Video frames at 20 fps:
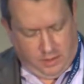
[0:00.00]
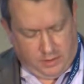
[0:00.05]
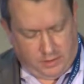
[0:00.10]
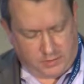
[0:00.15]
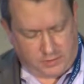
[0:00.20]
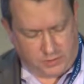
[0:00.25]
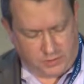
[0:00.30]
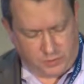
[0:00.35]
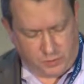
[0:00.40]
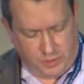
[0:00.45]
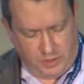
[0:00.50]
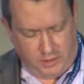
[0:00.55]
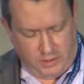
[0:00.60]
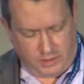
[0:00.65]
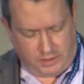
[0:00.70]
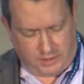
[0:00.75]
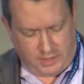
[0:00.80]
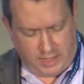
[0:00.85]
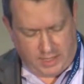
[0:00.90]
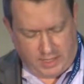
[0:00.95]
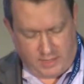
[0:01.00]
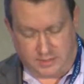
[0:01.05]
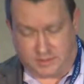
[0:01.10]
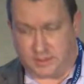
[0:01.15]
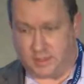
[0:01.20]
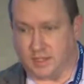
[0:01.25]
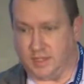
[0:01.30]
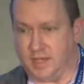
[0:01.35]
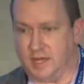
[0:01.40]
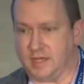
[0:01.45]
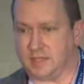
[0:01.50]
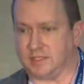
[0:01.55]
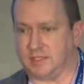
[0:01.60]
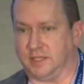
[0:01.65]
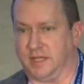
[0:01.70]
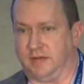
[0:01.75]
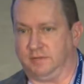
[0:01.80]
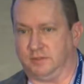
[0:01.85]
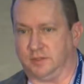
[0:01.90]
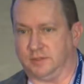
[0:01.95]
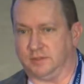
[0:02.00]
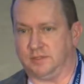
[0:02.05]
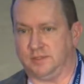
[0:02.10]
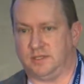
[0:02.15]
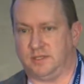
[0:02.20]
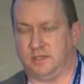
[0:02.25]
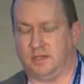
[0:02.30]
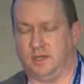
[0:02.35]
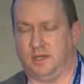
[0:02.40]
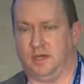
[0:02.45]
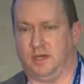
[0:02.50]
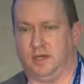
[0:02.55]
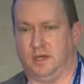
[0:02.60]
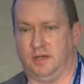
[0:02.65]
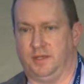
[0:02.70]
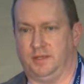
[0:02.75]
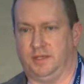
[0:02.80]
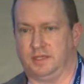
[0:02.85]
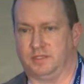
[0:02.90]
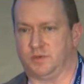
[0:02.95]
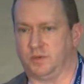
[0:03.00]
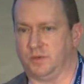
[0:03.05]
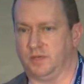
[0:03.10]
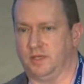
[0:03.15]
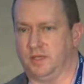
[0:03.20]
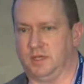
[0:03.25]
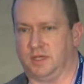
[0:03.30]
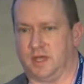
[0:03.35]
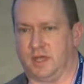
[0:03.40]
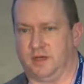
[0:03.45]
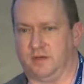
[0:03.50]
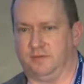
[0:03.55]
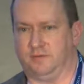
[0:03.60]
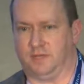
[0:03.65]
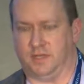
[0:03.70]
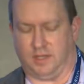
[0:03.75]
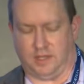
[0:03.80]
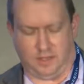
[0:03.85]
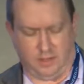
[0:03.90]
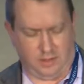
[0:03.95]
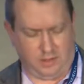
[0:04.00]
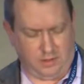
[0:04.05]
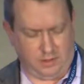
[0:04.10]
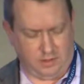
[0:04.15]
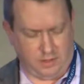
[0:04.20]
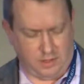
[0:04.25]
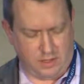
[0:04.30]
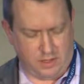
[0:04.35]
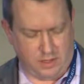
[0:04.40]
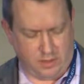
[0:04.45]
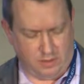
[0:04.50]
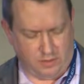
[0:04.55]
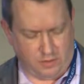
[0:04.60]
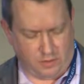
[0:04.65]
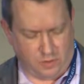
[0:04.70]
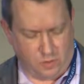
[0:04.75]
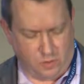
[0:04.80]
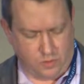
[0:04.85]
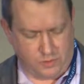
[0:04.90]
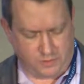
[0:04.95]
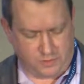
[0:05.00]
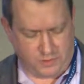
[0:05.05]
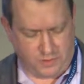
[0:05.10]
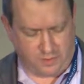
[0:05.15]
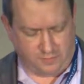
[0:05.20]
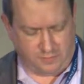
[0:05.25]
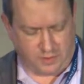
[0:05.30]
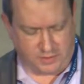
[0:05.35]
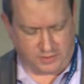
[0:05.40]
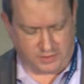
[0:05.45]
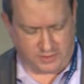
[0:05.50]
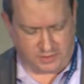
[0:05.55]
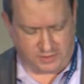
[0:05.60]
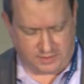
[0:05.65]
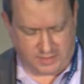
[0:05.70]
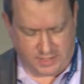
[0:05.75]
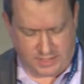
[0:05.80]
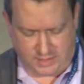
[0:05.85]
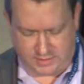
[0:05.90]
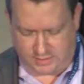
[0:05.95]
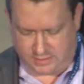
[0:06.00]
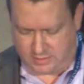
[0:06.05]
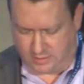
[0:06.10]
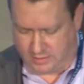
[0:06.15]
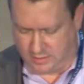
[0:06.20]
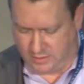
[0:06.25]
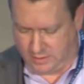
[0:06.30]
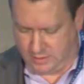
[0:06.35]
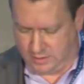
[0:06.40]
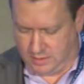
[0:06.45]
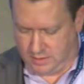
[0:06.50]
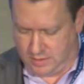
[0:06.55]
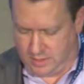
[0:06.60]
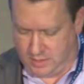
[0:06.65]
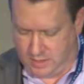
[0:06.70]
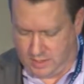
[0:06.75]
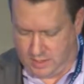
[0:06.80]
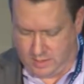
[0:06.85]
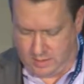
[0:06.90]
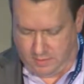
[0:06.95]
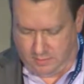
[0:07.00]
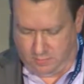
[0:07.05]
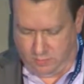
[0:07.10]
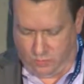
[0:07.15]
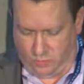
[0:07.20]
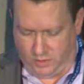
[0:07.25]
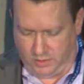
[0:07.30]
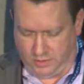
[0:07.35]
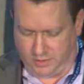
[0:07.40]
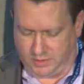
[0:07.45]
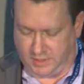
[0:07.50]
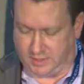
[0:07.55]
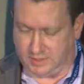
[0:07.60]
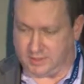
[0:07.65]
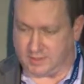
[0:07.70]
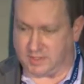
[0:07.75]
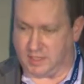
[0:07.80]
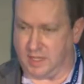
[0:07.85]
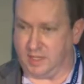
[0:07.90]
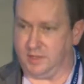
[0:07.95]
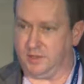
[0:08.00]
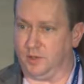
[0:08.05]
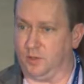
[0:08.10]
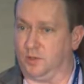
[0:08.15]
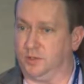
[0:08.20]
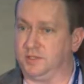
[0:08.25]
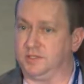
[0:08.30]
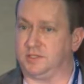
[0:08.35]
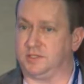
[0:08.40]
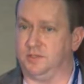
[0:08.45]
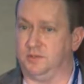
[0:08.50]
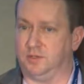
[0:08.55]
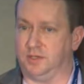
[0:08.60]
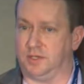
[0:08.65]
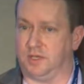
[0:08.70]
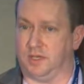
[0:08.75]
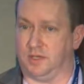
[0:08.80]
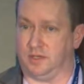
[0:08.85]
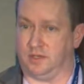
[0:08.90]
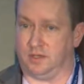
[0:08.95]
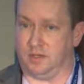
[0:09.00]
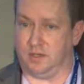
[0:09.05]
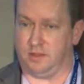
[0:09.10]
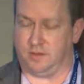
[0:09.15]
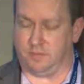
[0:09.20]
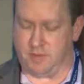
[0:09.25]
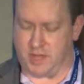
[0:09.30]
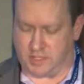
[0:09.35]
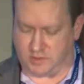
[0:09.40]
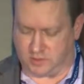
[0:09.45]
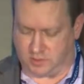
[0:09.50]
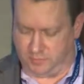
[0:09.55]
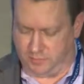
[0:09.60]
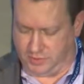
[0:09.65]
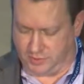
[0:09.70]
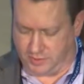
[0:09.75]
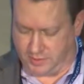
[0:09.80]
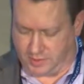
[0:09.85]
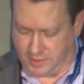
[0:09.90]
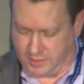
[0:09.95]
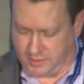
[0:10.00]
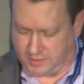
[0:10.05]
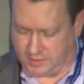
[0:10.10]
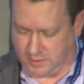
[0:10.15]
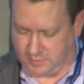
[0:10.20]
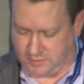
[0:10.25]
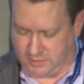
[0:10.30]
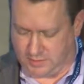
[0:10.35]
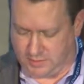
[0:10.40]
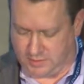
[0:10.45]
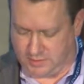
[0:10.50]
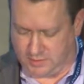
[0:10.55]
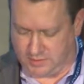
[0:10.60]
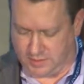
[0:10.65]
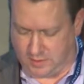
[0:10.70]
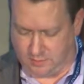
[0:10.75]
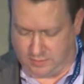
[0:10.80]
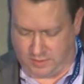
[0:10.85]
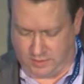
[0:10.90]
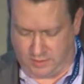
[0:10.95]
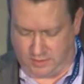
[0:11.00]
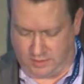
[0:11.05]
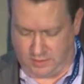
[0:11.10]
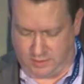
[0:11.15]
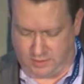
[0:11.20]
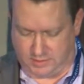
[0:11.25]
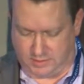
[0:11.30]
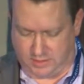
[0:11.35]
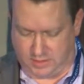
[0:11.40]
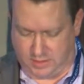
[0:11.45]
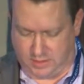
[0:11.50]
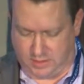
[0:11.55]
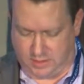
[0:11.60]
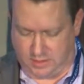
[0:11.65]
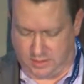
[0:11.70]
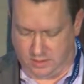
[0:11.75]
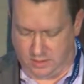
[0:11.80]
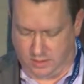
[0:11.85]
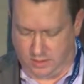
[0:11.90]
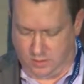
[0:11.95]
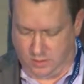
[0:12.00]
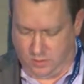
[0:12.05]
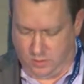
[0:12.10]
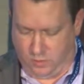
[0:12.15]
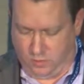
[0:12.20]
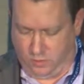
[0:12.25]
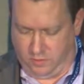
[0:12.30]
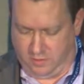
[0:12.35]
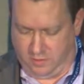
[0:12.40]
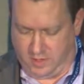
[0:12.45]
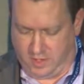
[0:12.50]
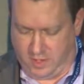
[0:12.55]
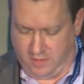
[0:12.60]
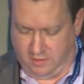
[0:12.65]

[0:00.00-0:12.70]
So as we look to the next level, that's really kind of the cornerstone of our success. We look at the old is new again, the master builder concept, and this is something that we